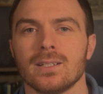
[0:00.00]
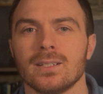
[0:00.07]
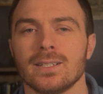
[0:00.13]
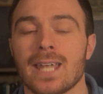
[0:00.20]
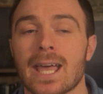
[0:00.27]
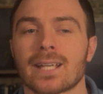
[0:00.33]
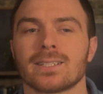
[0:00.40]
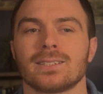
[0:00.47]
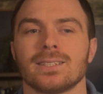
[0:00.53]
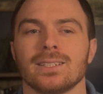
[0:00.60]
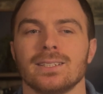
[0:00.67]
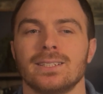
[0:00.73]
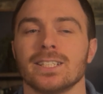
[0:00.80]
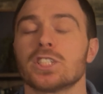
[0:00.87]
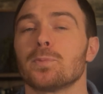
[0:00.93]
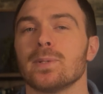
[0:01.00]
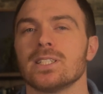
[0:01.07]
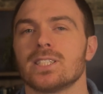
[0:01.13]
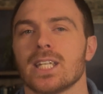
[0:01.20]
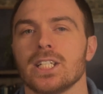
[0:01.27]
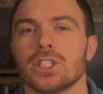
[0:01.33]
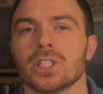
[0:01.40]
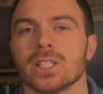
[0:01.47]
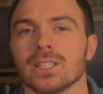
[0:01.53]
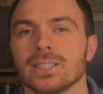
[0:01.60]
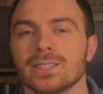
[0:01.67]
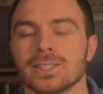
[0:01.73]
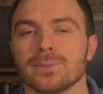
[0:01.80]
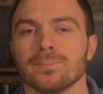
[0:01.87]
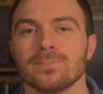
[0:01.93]
Next,
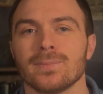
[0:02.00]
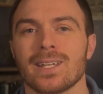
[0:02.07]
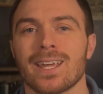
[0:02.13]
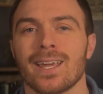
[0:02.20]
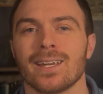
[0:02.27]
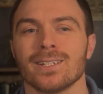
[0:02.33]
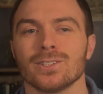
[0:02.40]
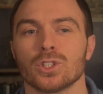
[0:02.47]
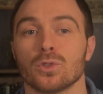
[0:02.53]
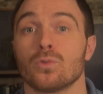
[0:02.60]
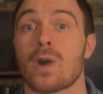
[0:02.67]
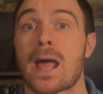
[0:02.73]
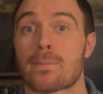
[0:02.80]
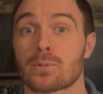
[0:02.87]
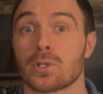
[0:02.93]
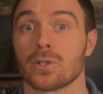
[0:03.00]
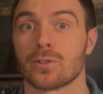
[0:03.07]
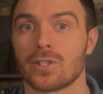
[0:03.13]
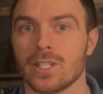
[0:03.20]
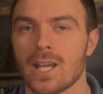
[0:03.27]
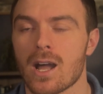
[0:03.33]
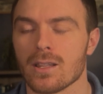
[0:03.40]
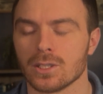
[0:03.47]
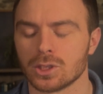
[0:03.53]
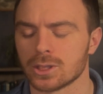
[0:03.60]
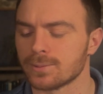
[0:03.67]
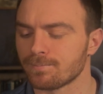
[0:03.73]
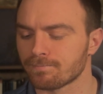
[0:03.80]
dispensationalism and rapture theology.